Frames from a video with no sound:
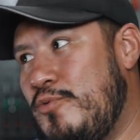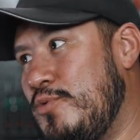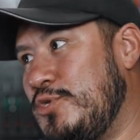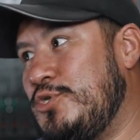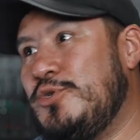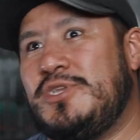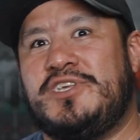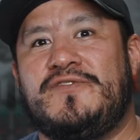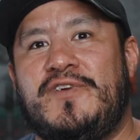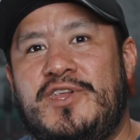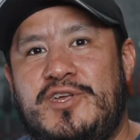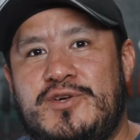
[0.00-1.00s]
shoot these
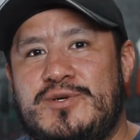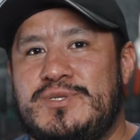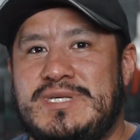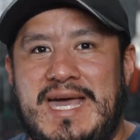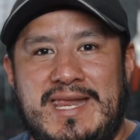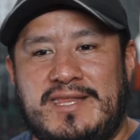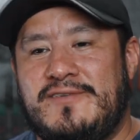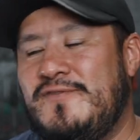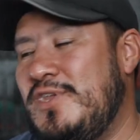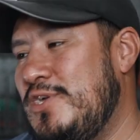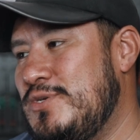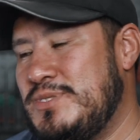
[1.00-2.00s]
videos, edit the
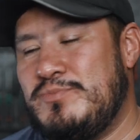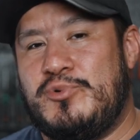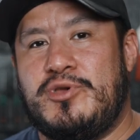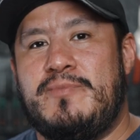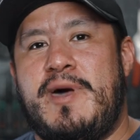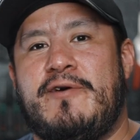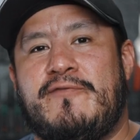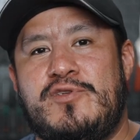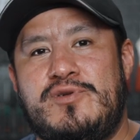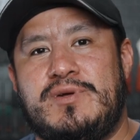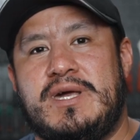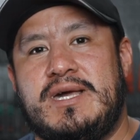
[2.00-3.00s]
videos, and put them out for
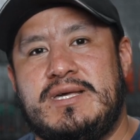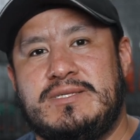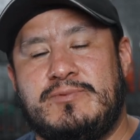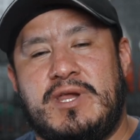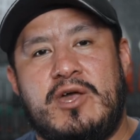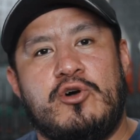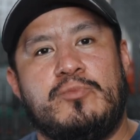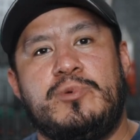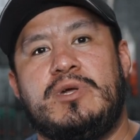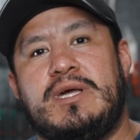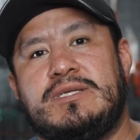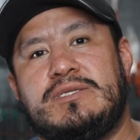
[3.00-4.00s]
you guys. But I hope
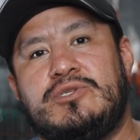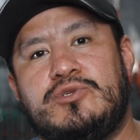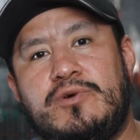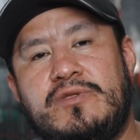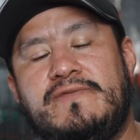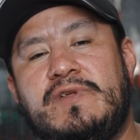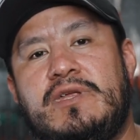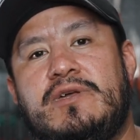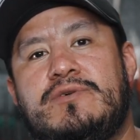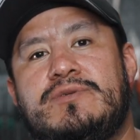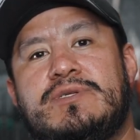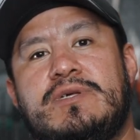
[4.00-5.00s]
you guys enjoy the
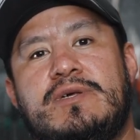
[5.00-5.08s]
videos.